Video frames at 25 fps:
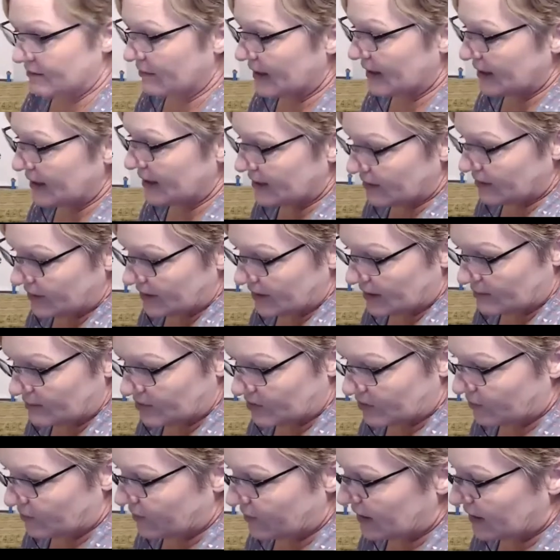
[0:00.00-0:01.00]
right here, and I'm going
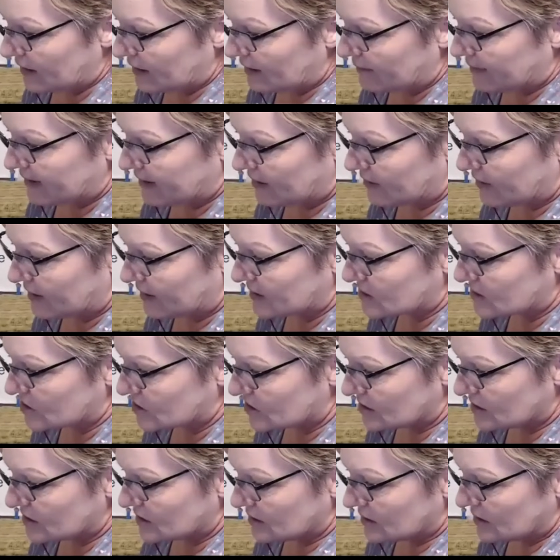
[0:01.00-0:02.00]
to read about it.
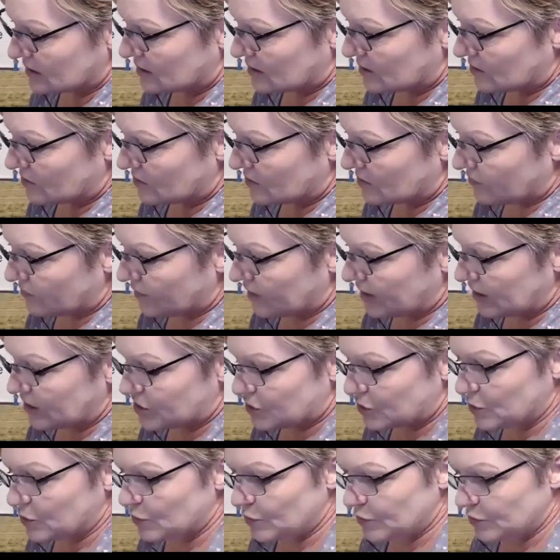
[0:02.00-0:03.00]
Read
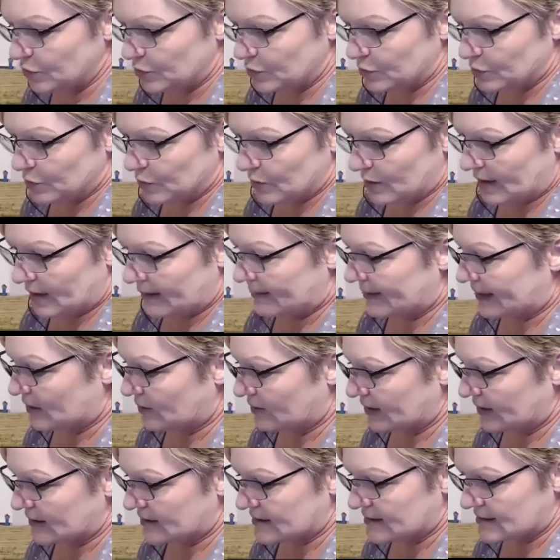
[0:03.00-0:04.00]
to you about
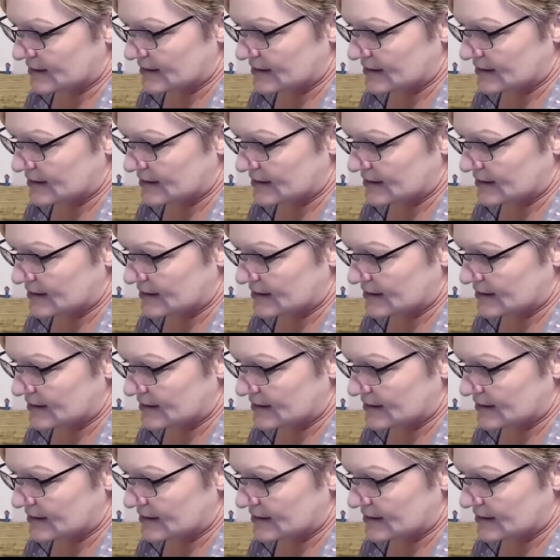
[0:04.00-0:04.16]
it.